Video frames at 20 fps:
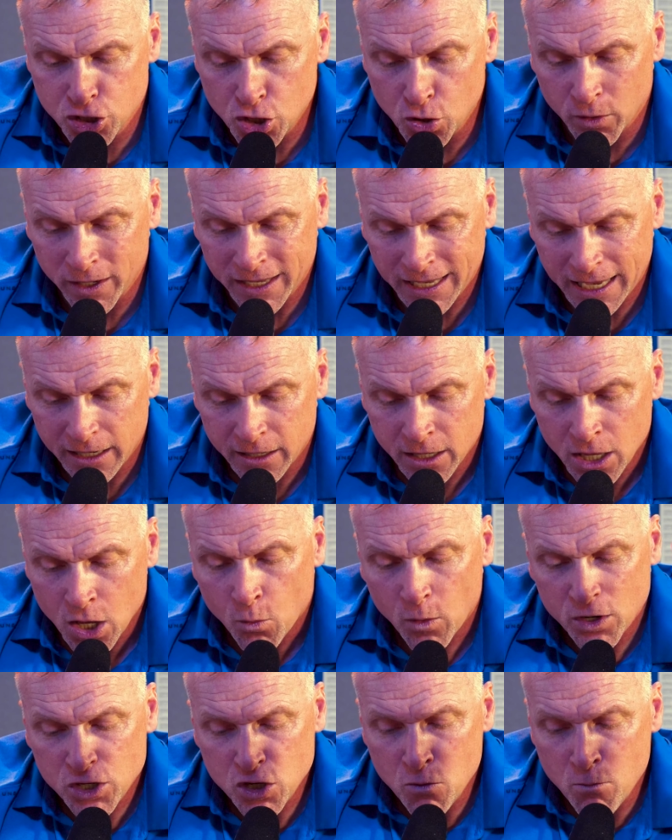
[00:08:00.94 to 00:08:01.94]
doing it.
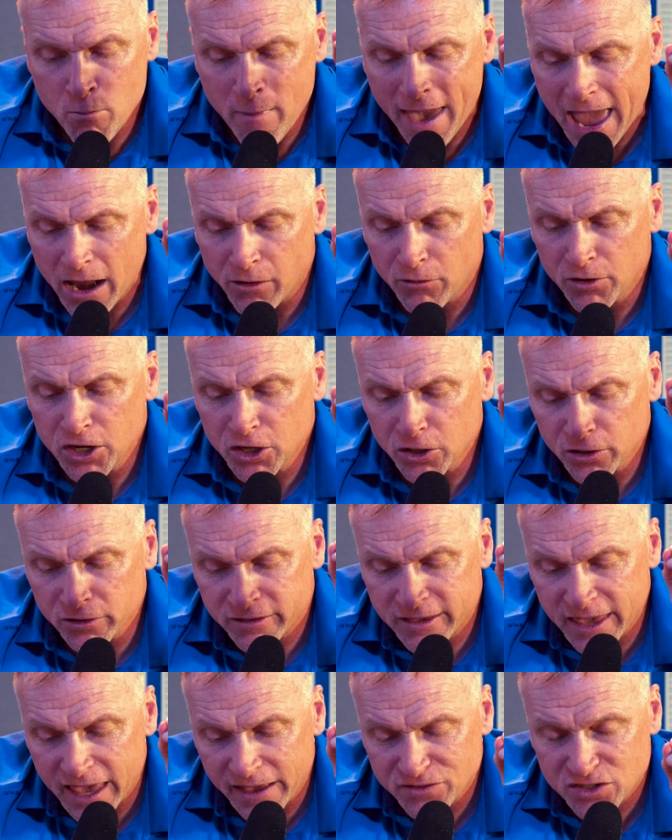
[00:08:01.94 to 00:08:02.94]
When you marry your
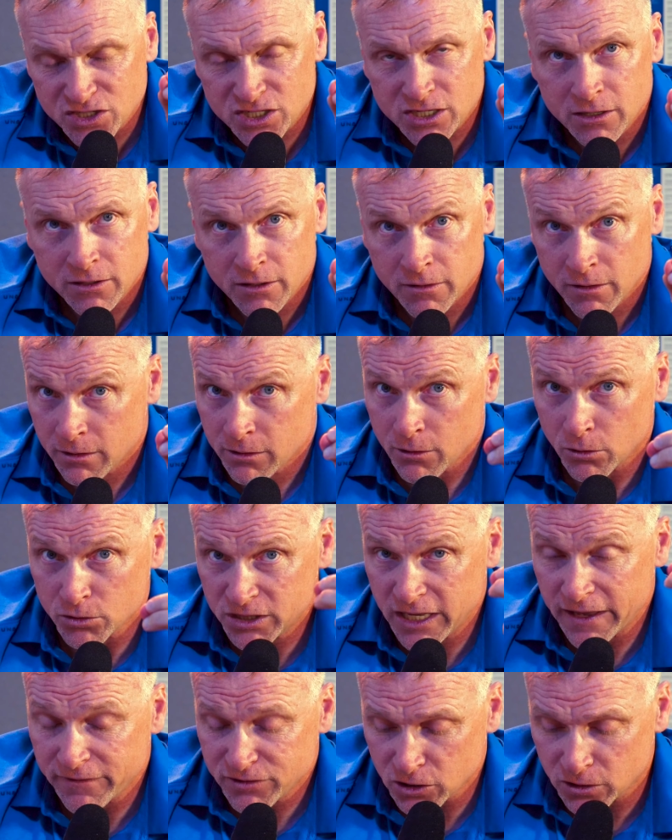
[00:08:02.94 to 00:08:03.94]
gifts,
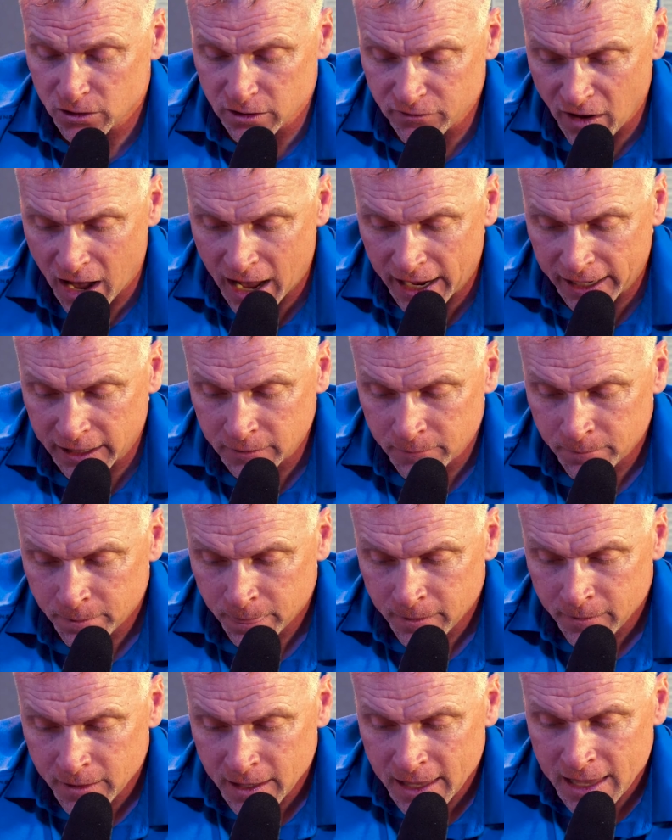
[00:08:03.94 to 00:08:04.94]
those gifts are divine
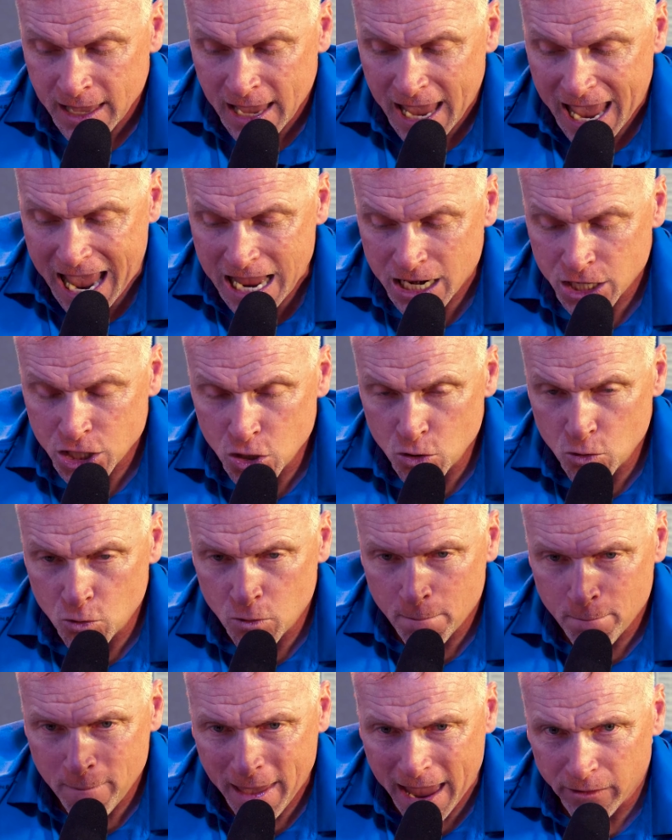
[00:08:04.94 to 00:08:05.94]
and
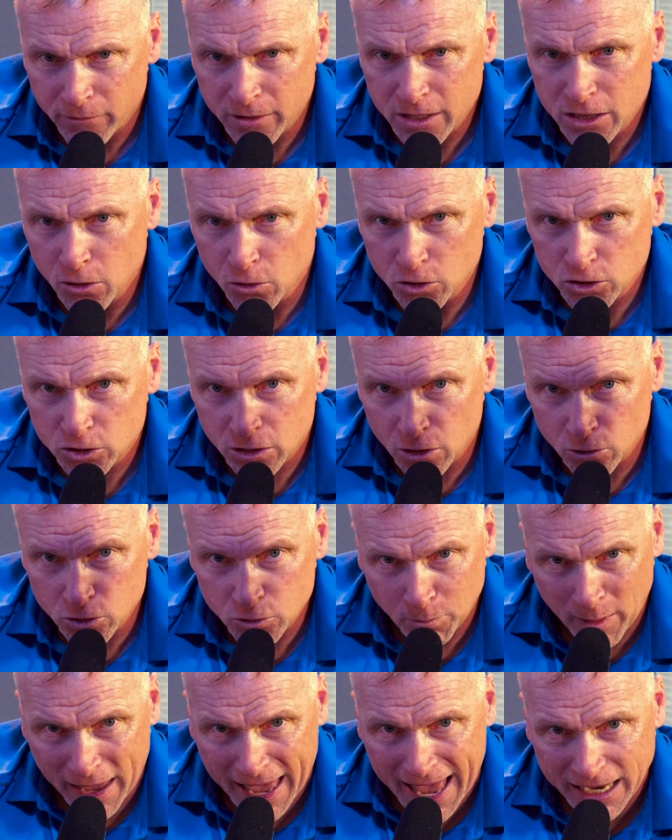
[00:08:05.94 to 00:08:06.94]
you marry those
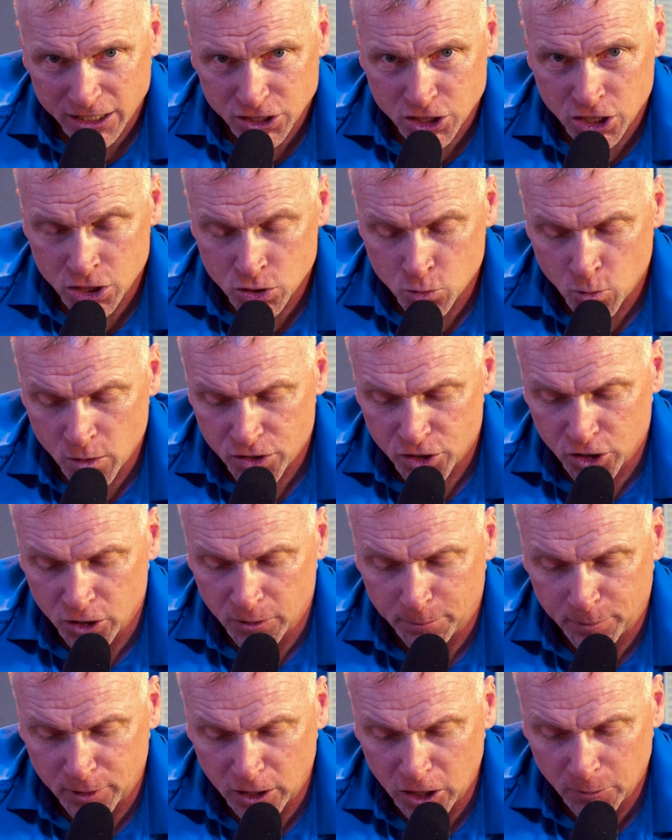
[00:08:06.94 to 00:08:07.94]
those passions with
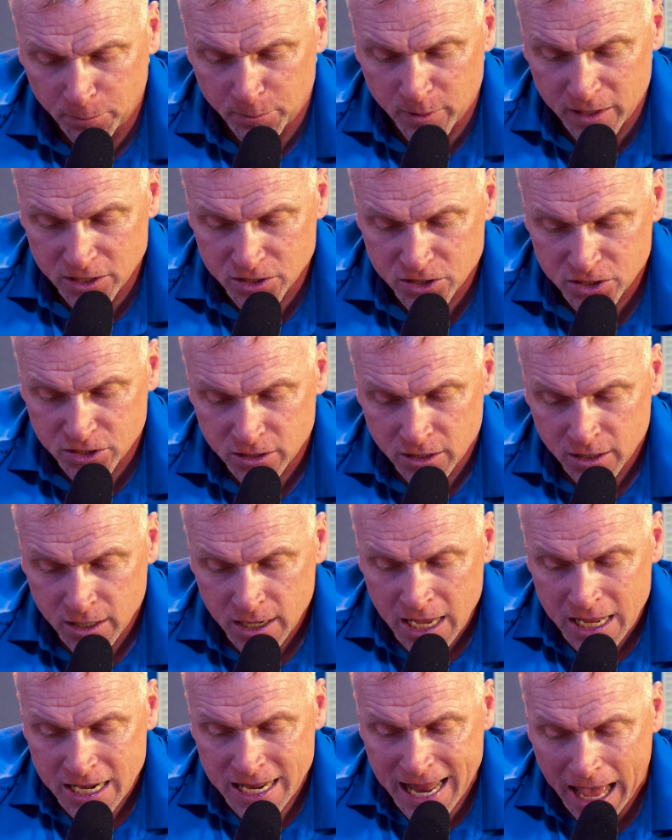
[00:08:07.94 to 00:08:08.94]
your purpose
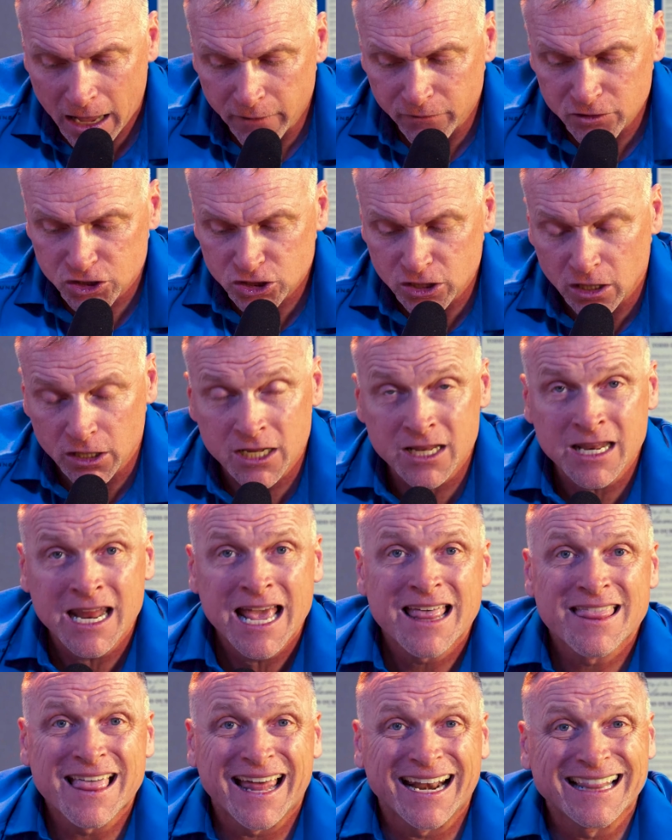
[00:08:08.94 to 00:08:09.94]
now all of a sudden
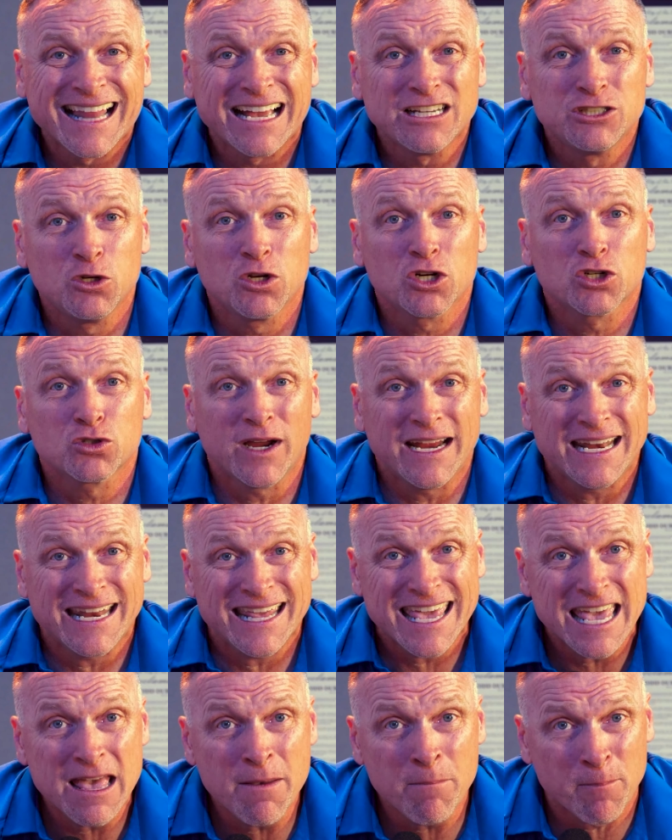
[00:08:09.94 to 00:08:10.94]
that allows you to
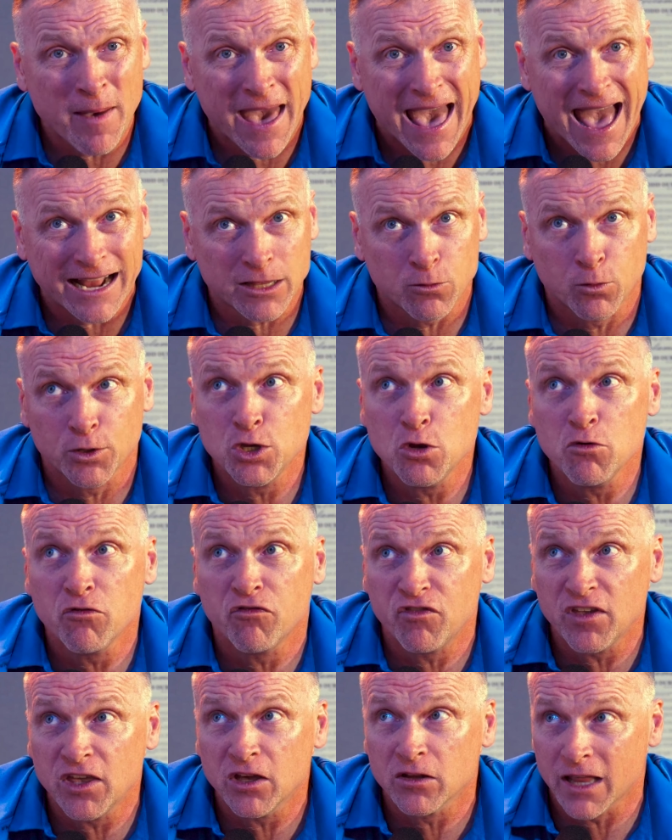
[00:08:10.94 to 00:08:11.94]
create impact where you
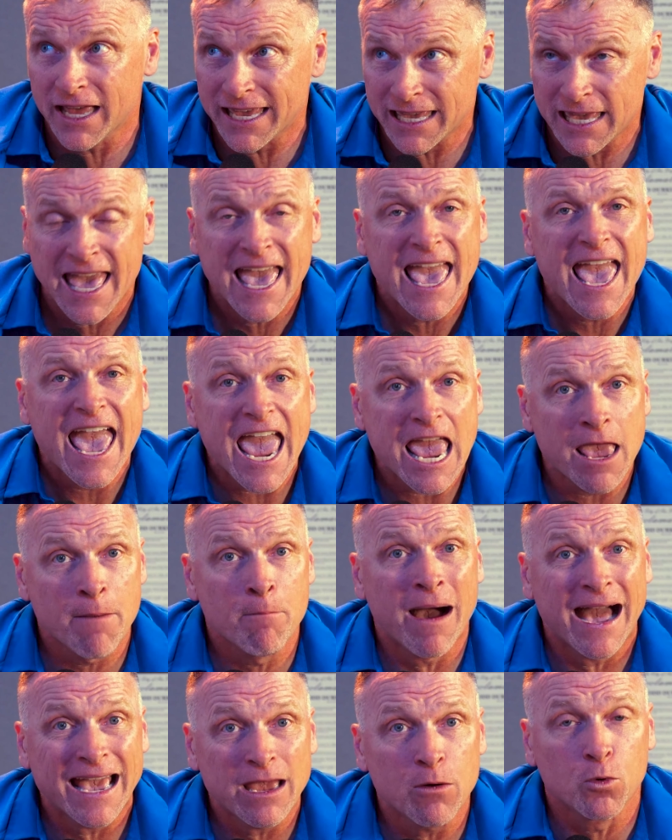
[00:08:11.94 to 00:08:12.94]
feel like hey
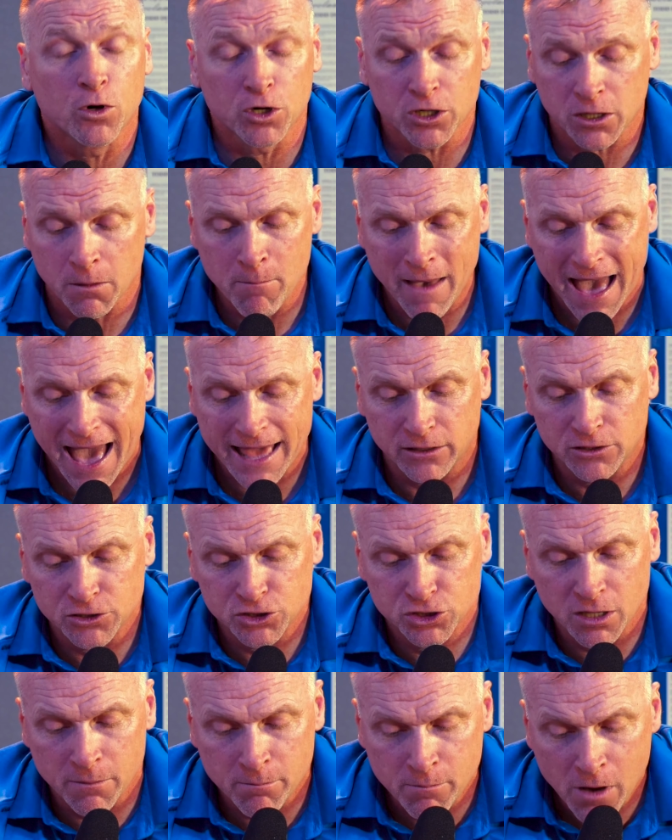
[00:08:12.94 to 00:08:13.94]
my work
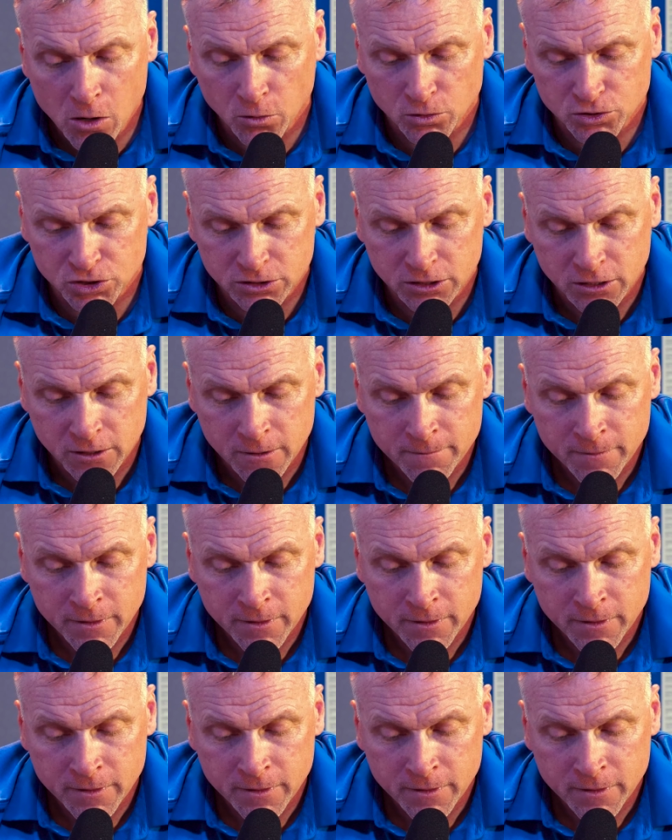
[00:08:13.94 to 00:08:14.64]
matters the most